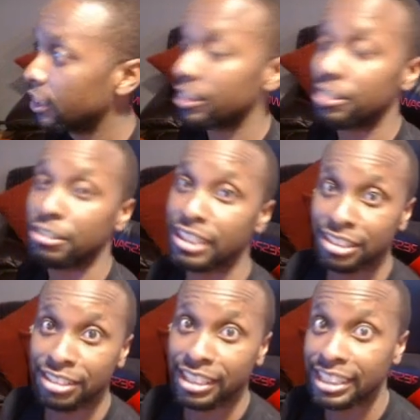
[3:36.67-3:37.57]
Okay,
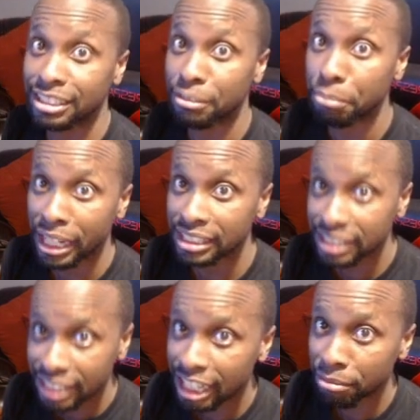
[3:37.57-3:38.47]
so I guess the max
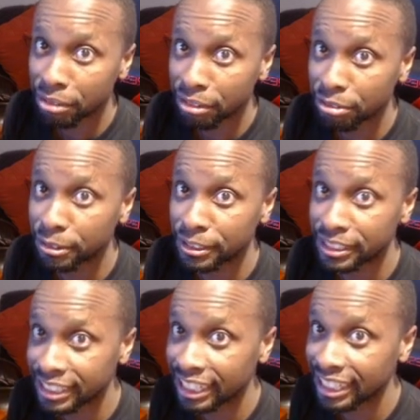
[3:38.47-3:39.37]
timer for a
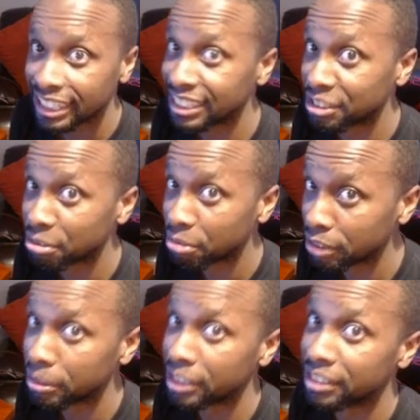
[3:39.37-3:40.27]
set is 20
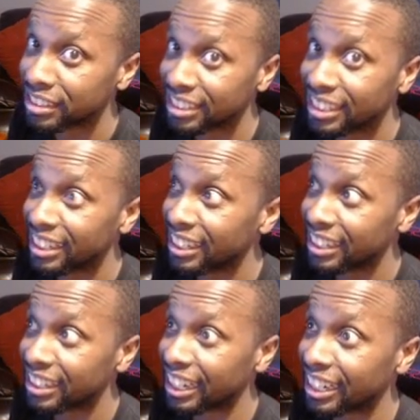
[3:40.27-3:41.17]
minutes,
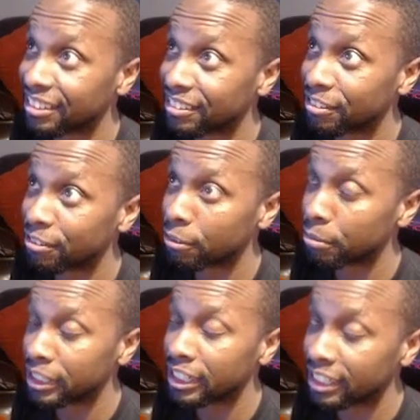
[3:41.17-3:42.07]
like from
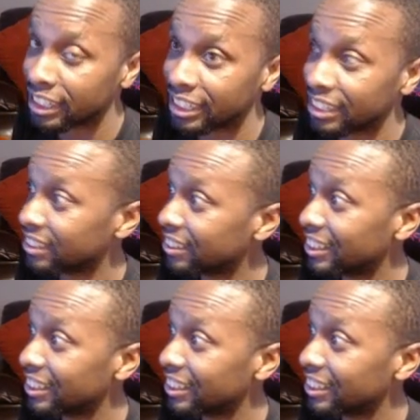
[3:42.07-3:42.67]
beginning to end.